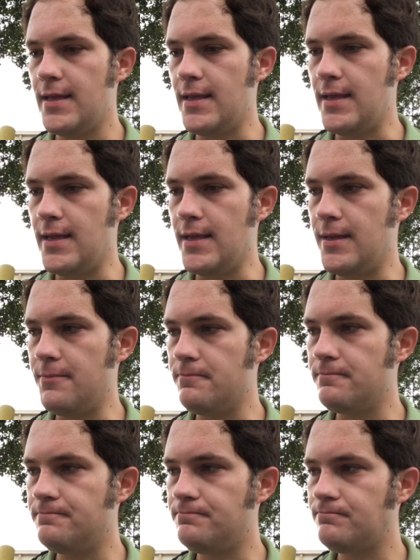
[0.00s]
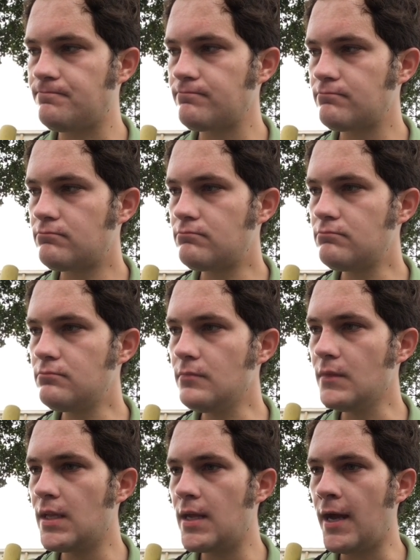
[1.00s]

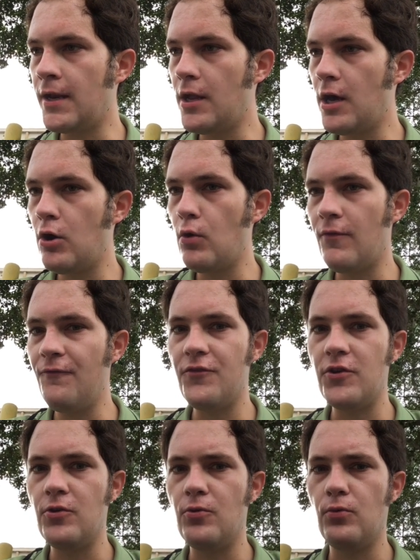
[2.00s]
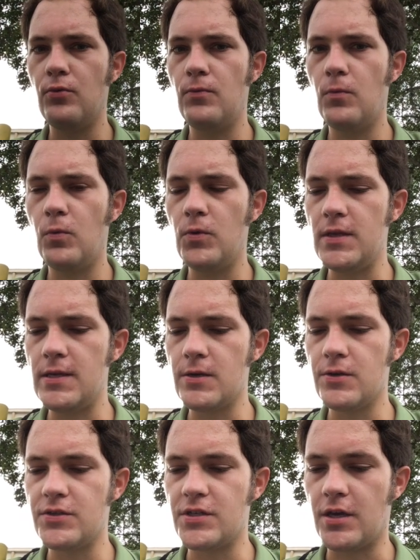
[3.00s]
I know a few
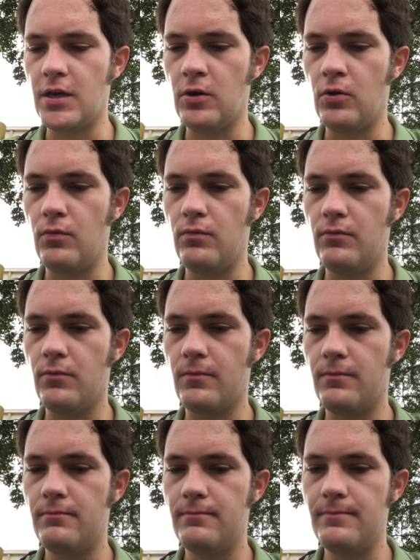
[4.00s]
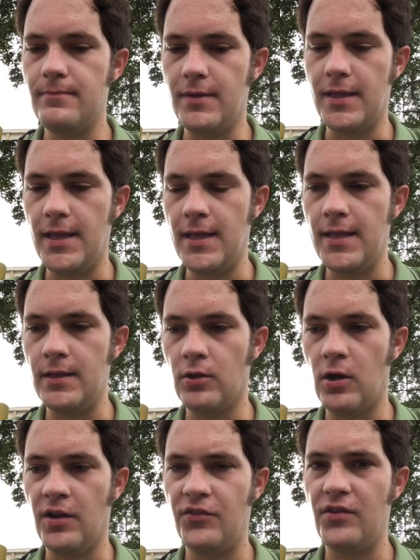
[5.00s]
years ago, he
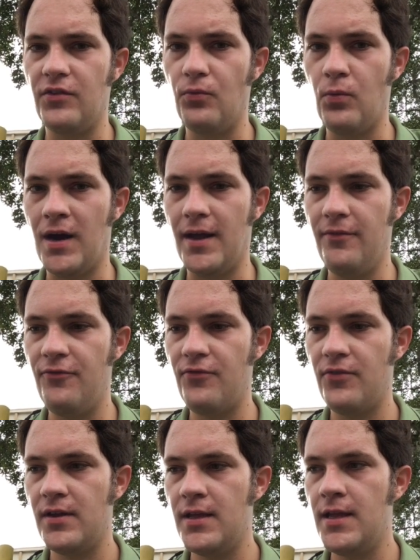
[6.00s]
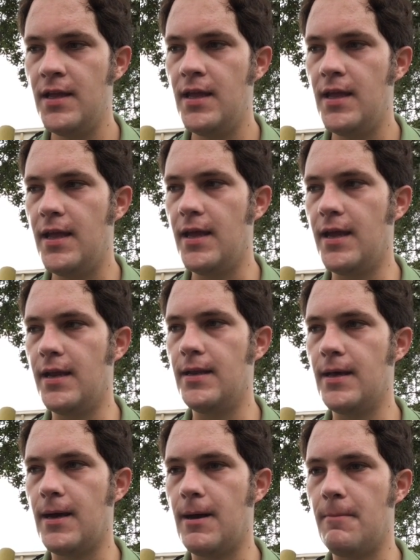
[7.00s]
lost his wife, and